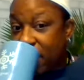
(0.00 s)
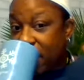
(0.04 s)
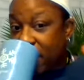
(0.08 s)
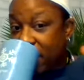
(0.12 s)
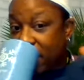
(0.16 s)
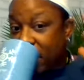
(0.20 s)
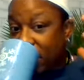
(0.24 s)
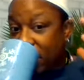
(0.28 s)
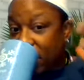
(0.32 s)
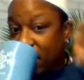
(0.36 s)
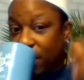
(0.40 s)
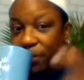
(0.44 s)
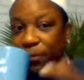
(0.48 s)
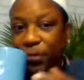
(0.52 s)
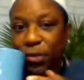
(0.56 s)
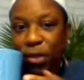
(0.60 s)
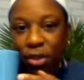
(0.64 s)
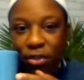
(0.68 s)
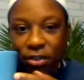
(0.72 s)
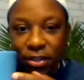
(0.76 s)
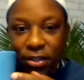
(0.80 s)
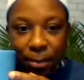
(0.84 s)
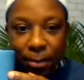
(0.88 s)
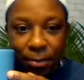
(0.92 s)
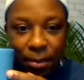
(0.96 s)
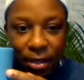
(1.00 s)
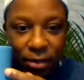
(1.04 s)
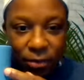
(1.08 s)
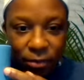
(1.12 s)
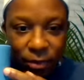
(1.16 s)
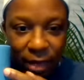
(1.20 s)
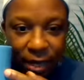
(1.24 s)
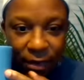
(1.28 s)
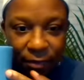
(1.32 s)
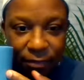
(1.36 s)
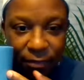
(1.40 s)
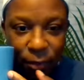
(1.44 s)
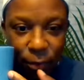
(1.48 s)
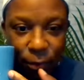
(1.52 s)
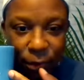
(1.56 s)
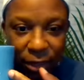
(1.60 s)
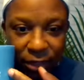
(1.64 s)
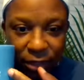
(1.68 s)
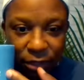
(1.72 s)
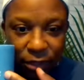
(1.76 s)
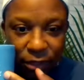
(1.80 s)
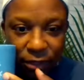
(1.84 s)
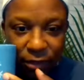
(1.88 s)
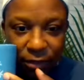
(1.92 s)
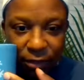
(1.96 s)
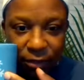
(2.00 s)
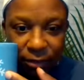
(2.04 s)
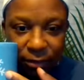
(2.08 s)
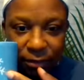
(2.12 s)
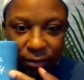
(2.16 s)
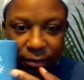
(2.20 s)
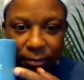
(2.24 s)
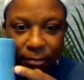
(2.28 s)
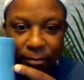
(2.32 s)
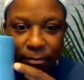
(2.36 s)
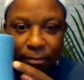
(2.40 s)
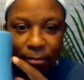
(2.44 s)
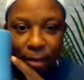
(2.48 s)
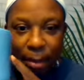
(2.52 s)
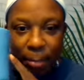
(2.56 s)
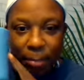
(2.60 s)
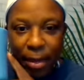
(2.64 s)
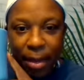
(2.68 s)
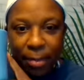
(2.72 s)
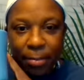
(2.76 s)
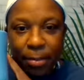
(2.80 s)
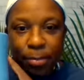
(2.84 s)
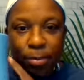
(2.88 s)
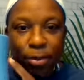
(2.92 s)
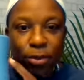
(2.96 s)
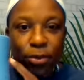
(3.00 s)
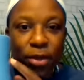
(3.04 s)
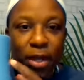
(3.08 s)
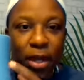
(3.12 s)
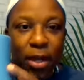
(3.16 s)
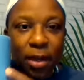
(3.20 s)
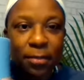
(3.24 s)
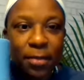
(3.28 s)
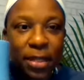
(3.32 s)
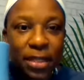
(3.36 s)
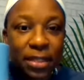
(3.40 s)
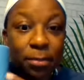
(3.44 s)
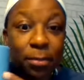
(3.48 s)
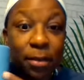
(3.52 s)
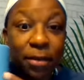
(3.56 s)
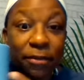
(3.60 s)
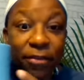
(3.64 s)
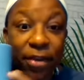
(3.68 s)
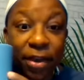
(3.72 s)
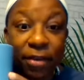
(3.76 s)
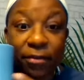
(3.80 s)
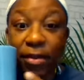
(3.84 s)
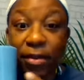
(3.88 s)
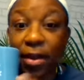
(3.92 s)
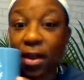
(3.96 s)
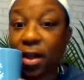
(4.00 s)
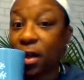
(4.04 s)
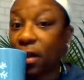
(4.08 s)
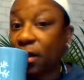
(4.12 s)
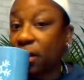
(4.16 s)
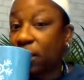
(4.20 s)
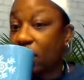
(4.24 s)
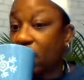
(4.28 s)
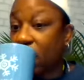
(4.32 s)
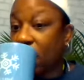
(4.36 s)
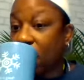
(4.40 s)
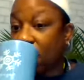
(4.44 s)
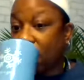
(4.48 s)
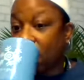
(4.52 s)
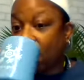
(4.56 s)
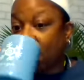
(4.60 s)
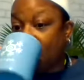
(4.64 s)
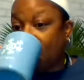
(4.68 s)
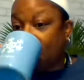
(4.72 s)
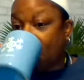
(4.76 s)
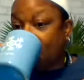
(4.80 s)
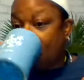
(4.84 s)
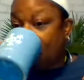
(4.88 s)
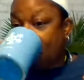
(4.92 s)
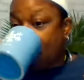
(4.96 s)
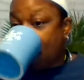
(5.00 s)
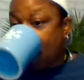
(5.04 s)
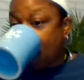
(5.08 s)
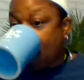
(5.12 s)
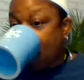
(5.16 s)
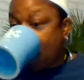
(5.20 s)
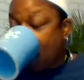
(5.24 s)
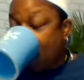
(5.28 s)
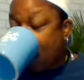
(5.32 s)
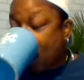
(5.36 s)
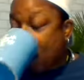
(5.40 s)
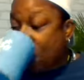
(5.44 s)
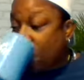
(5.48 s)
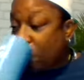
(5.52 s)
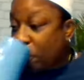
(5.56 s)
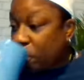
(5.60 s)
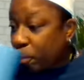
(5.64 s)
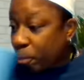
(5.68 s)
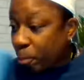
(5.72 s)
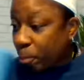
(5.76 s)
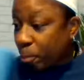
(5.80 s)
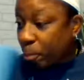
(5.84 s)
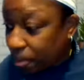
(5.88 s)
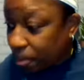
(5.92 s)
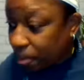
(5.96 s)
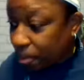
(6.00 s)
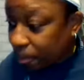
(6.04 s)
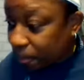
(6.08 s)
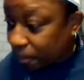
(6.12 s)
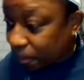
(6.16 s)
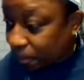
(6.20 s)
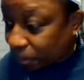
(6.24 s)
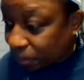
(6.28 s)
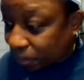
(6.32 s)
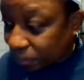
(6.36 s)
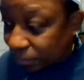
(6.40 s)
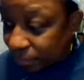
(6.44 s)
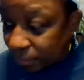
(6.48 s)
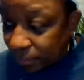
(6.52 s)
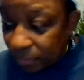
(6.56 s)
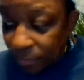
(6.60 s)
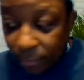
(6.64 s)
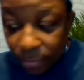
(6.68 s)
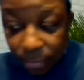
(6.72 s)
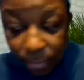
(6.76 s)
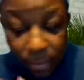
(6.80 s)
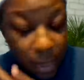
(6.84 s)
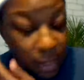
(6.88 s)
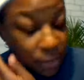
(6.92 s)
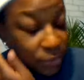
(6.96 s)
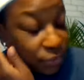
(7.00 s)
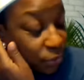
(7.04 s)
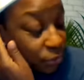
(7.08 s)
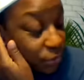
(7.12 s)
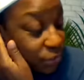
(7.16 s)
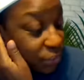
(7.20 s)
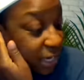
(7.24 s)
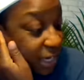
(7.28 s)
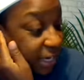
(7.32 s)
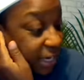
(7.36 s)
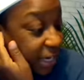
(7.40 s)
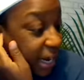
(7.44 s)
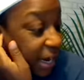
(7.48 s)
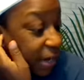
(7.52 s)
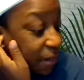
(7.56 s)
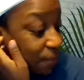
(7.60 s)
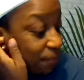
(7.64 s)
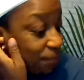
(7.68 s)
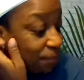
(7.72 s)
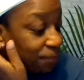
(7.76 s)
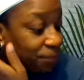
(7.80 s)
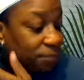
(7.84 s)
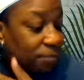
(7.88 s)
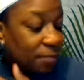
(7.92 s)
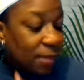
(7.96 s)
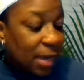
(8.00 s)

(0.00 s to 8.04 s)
Go ahead. Y'all say I'm getting ready for winter. My baby blue cup, that's my favorite color. Mm-hmm. So check it out.